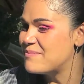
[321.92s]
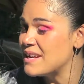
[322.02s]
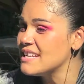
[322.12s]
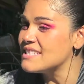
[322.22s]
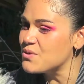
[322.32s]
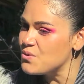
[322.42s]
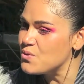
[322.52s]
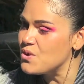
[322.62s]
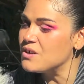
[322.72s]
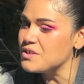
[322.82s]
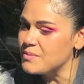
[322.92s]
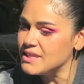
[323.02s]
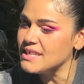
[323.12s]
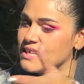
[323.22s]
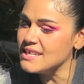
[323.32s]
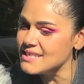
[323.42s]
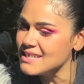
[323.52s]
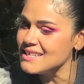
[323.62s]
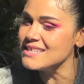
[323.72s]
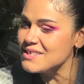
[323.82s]
But it's cool. Ultimately, it's
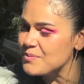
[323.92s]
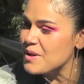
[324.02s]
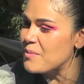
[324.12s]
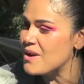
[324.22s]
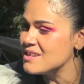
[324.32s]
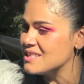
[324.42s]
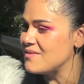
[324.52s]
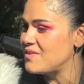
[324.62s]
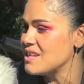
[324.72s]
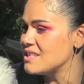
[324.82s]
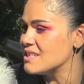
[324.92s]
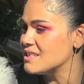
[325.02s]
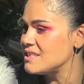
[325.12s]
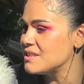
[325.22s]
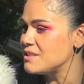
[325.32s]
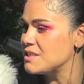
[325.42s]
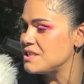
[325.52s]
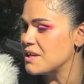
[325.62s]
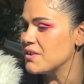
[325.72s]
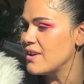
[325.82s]
gonna still be a positive thing to
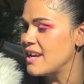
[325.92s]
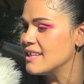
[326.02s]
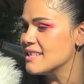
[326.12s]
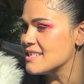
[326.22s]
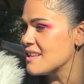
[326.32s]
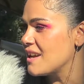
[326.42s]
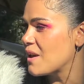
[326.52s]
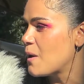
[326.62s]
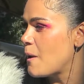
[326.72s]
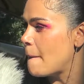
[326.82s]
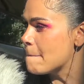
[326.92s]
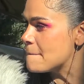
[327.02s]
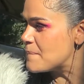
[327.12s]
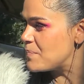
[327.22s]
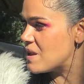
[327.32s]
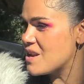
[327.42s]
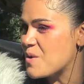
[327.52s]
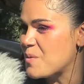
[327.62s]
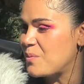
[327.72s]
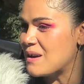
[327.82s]
generate this like,
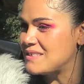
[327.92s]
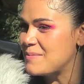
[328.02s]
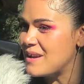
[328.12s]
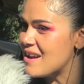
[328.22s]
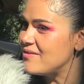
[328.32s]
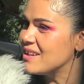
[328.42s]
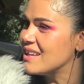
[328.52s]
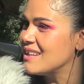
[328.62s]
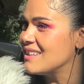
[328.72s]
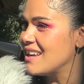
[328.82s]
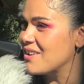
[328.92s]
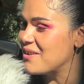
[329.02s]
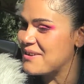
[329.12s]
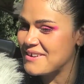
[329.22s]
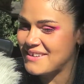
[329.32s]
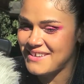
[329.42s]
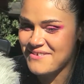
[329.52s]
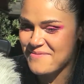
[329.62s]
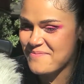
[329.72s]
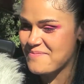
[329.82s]
proud to be African, and like,
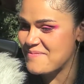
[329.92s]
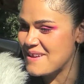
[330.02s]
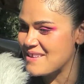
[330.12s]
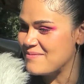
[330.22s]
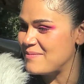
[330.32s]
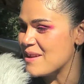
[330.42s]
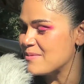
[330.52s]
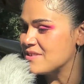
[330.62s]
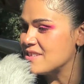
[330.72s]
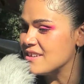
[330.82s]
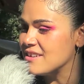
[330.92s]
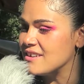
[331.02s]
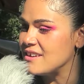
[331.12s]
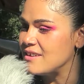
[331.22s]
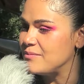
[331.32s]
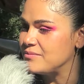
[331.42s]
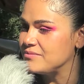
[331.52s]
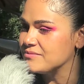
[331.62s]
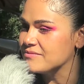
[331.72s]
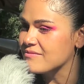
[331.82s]
and be able to
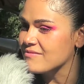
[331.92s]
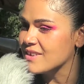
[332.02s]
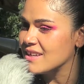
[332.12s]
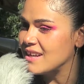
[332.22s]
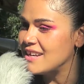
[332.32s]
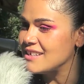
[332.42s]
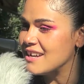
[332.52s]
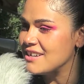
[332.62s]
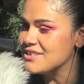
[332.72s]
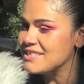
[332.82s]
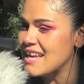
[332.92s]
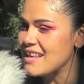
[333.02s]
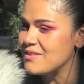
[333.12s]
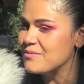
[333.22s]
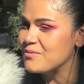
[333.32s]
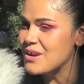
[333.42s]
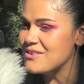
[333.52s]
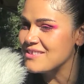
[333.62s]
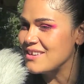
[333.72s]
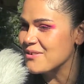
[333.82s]
understand where
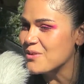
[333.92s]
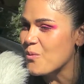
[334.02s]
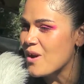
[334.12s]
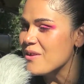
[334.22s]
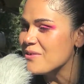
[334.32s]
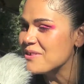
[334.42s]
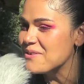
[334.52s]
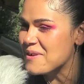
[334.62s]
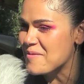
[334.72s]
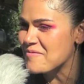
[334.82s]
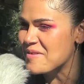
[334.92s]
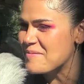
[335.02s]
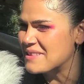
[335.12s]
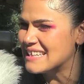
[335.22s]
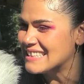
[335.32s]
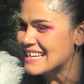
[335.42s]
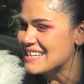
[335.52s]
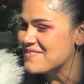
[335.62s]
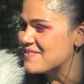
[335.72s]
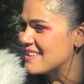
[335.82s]
the wealth that you come from, and like that
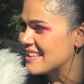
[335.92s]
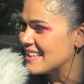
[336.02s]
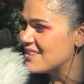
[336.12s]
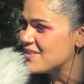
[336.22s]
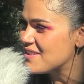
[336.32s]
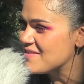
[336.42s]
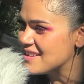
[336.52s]
kind of thing. You know what I mean?